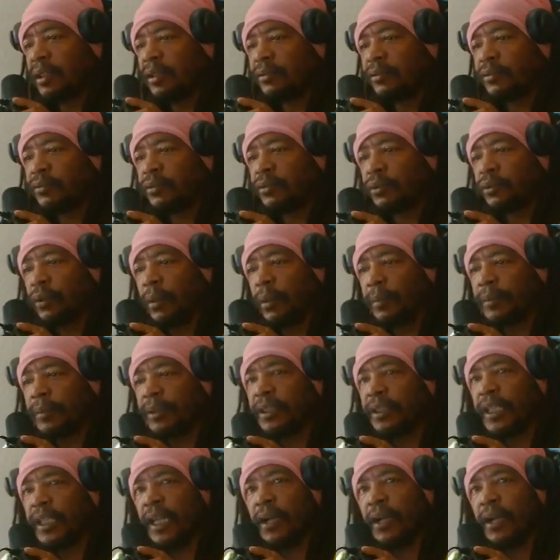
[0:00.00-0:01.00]
of Trump
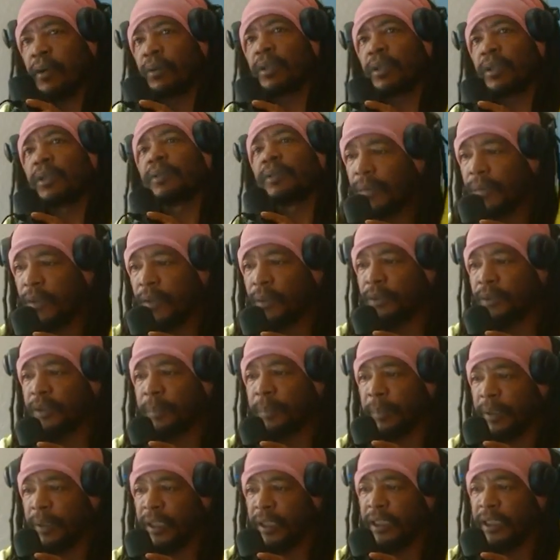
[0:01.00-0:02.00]
Tower was
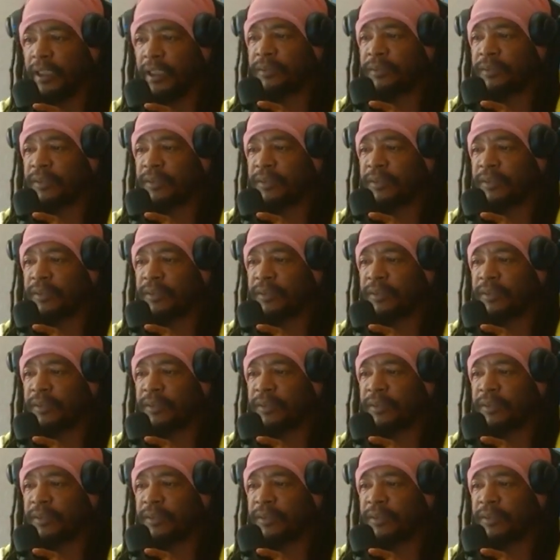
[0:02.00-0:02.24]
Blaise